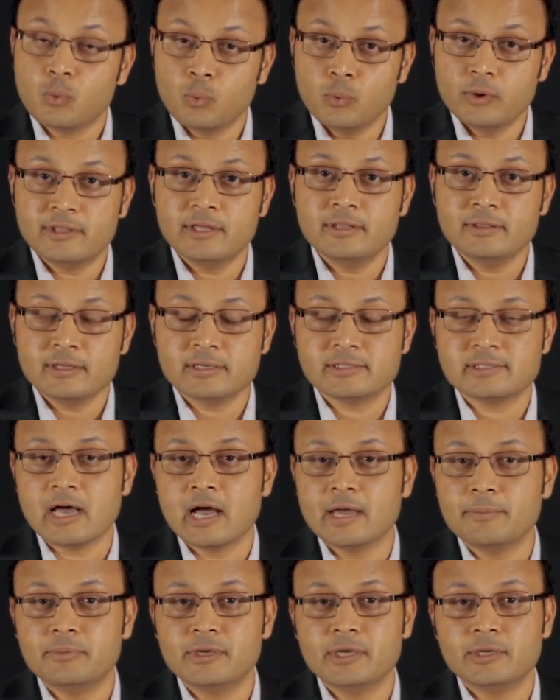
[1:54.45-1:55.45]
within this
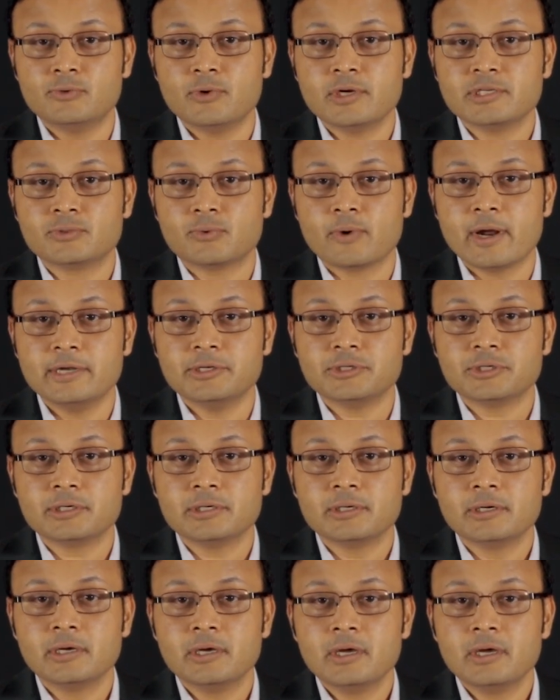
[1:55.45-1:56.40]
IP address range.